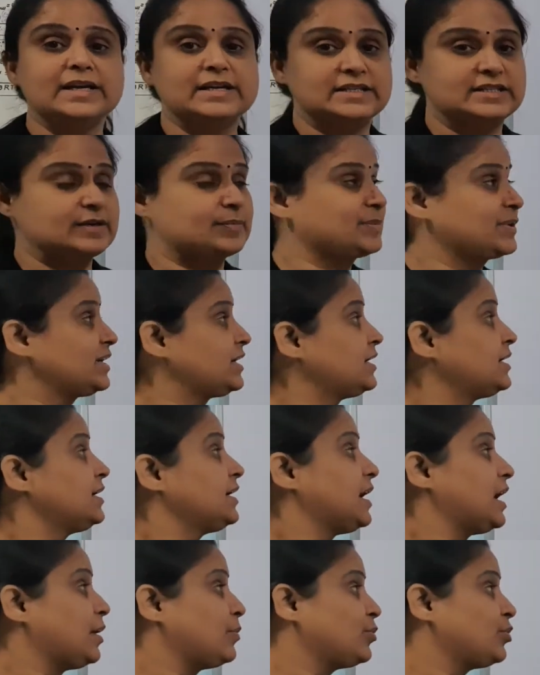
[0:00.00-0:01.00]
Jabki
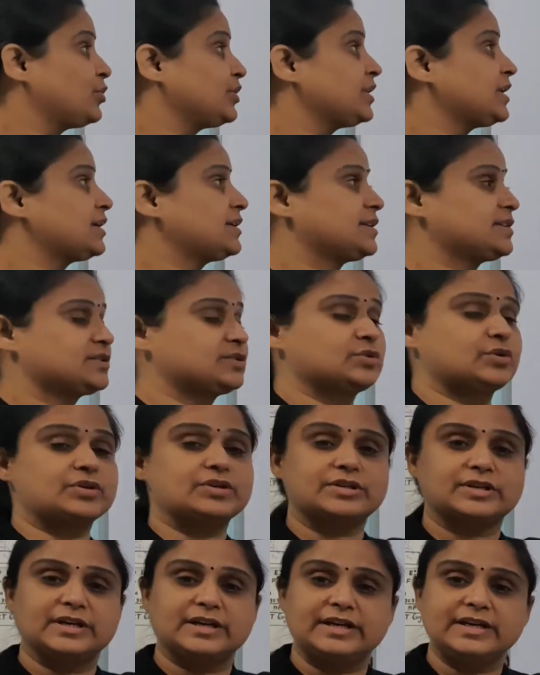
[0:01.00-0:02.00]
ammonia does not
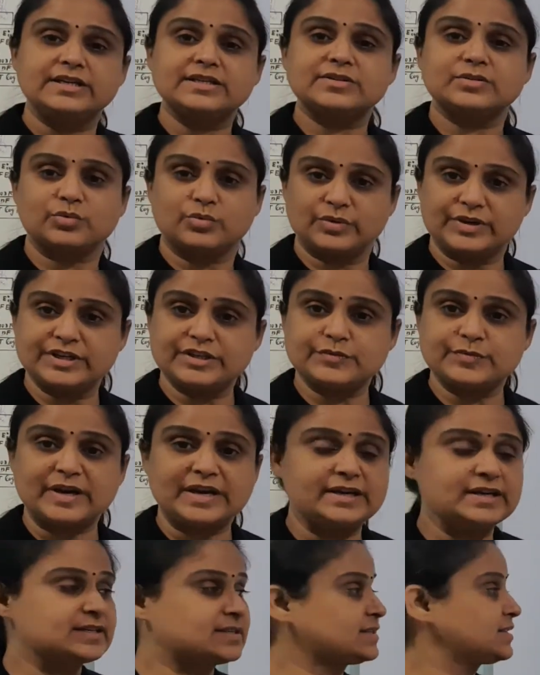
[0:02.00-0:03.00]
release OH
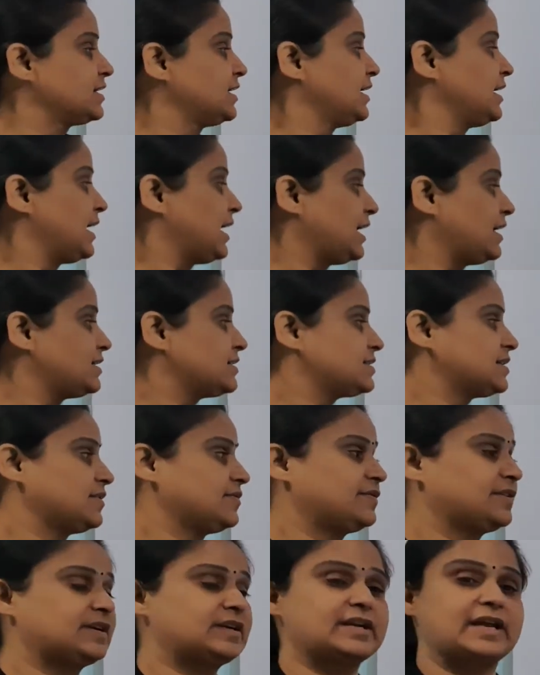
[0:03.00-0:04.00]
minus and
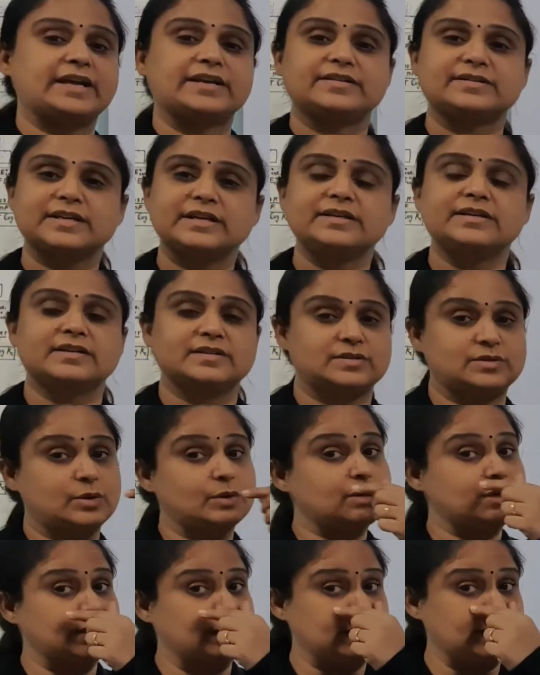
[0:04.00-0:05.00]
sulfur trioxide does not
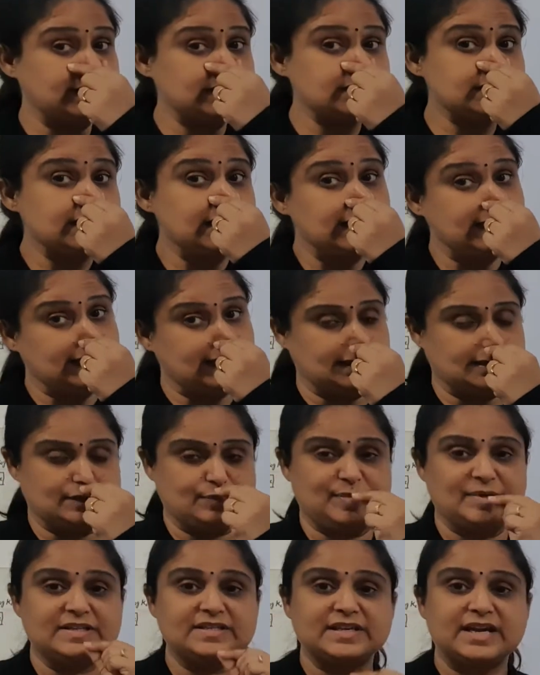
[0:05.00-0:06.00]
release H
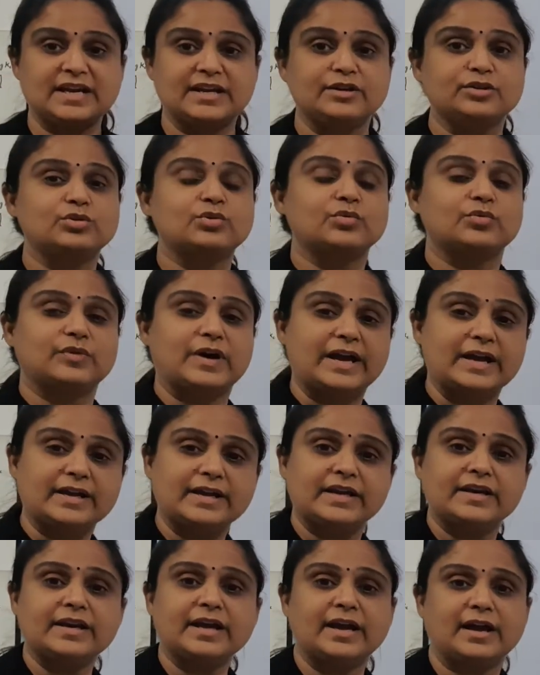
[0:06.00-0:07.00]
plus ion. So
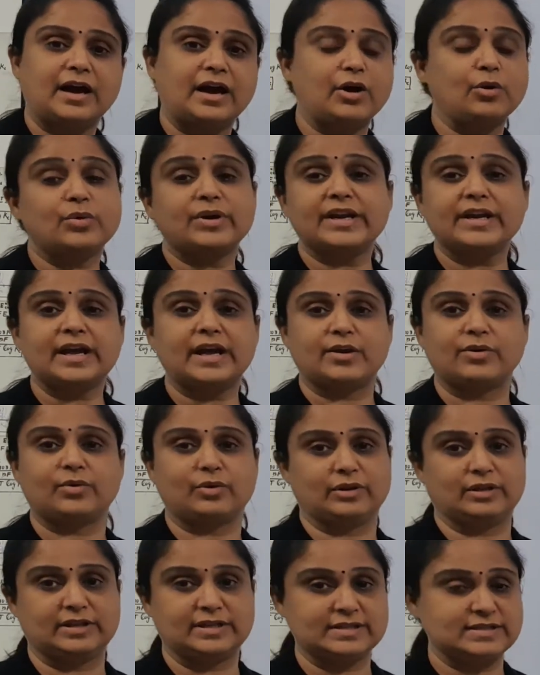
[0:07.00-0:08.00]
how can I
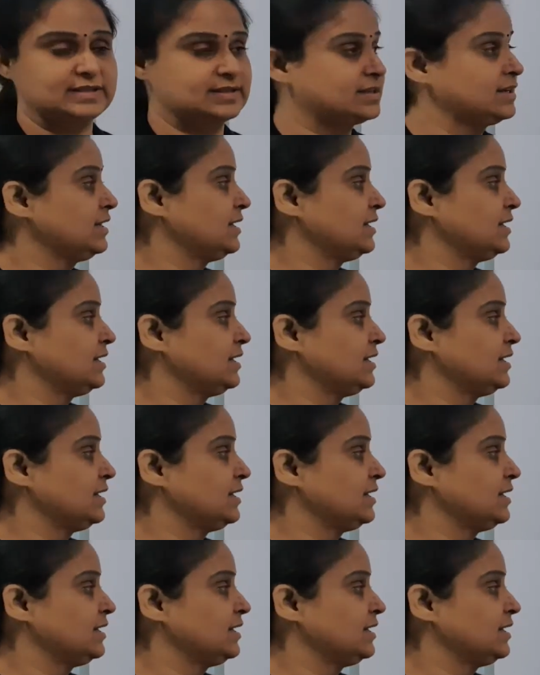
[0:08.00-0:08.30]
call this